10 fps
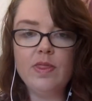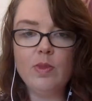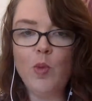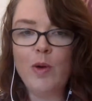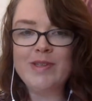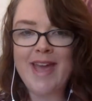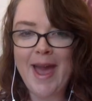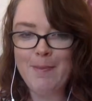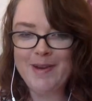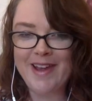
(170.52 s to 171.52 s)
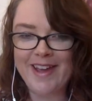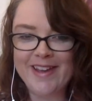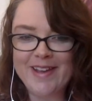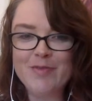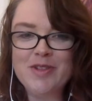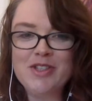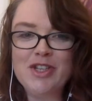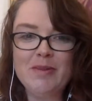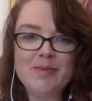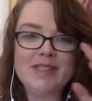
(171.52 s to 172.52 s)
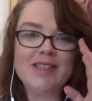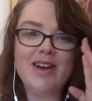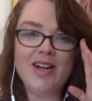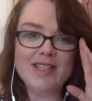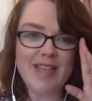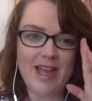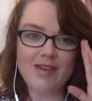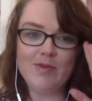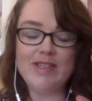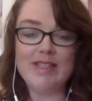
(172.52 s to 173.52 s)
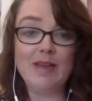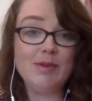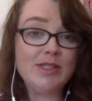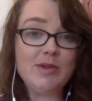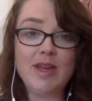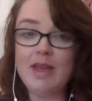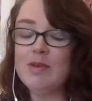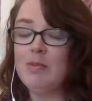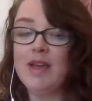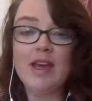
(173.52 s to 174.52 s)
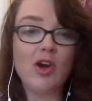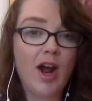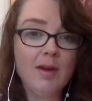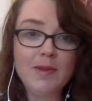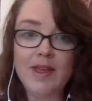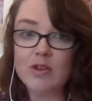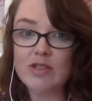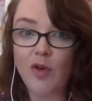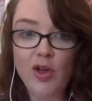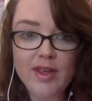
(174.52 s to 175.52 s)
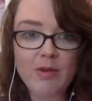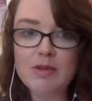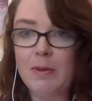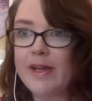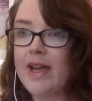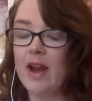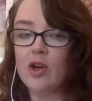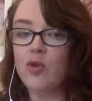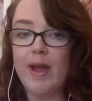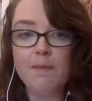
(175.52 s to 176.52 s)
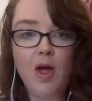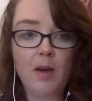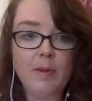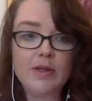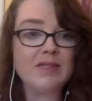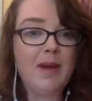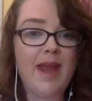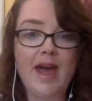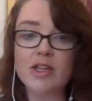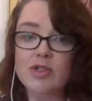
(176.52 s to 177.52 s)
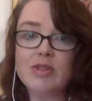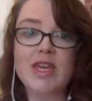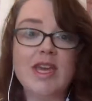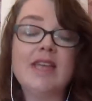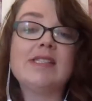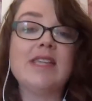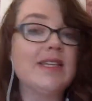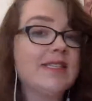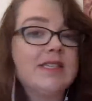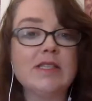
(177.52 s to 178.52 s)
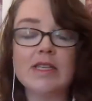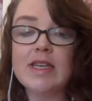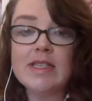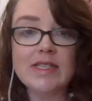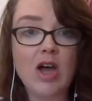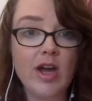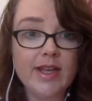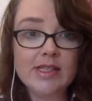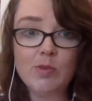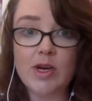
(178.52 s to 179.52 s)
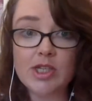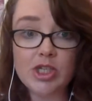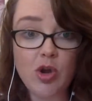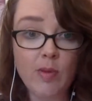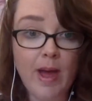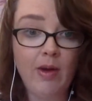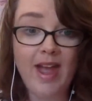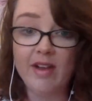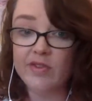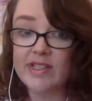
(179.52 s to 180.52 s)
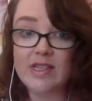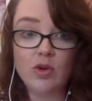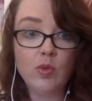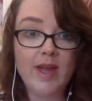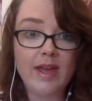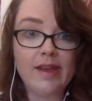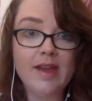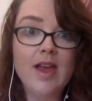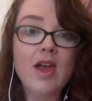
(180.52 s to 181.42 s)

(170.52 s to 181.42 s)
what was happening with Jim's content was he was being incredibly useful. He was putting out a great blog post about how to do things his audience wanted to know about every single week.